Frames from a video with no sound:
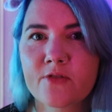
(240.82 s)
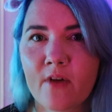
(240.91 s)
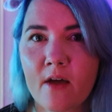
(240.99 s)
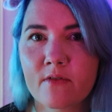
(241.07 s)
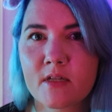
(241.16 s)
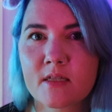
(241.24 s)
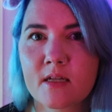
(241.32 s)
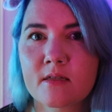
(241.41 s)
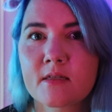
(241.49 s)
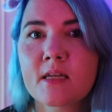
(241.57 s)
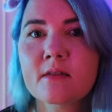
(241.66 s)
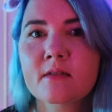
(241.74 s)
favors
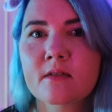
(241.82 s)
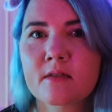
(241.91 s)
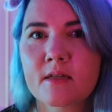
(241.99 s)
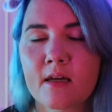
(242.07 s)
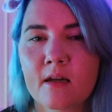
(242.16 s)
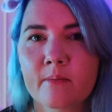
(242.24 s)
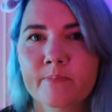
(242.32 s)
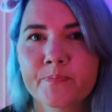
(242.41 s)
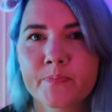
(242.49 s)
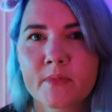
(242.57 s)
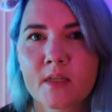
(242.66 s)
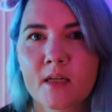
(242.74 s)
consistency
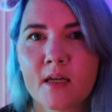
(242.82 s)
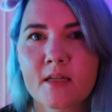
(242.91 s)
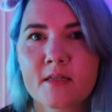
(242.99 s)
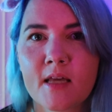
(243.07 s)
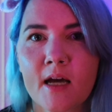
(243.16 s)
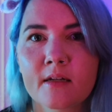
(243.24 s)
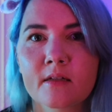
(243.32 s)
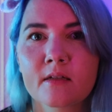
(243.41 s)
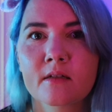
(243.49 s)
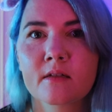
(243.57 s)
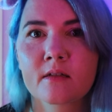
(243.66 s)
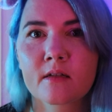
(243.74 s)
is that
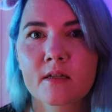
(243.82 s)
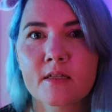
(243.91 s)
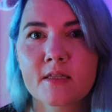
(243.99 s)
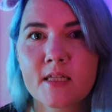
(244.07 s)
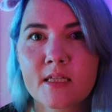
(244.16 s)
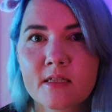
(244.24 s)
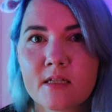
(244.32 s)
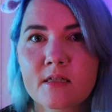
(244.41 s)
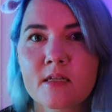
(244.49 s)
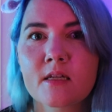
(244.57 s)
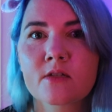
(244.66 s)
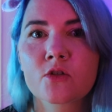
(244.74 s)

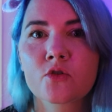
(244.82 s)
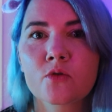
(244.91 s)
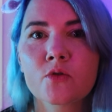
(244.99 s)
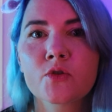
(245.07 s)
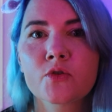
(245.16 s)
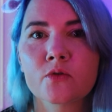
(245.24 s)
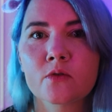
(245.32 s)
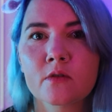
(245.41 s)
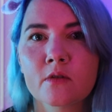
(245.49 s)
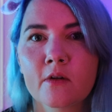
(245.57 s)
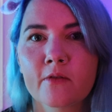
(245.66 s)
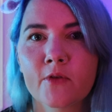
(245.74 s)
consistency is crucial
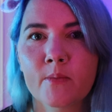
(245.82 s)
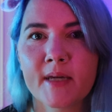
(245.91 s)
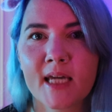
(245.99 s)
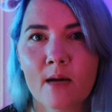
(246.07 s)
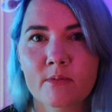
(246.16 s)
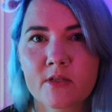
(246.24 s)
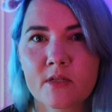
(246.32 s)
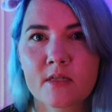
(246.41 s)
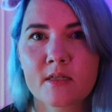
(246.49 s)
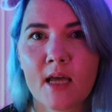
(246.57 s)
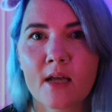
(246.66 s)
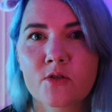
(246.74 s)
for being able to
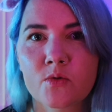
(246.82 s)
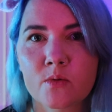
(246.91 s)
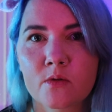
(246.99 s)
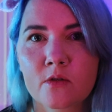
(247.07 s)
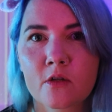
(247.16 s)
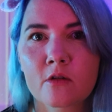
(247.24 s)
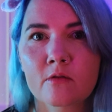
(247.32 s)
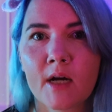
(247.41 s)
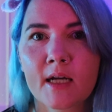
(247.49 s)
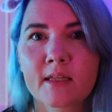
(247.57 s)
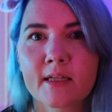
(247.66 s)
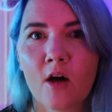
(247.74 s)
schedule
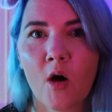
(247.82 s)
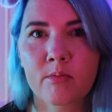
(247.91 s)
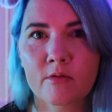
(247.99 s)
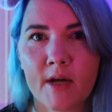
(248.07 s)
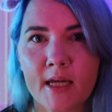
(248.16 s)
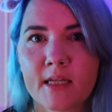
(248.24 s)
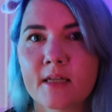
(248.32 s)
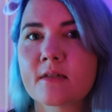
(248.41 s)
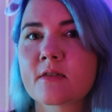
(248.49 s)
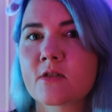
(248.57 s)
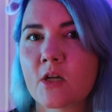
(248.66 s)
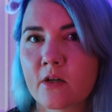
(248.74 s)
correctly operating
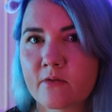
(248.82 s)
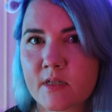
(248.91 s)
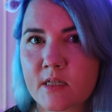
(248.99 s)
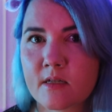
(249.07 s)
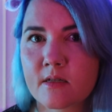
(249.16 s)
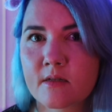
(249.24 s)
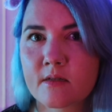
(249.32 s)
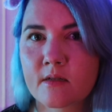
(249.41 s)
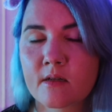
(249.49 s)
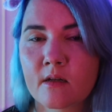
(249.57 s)
services.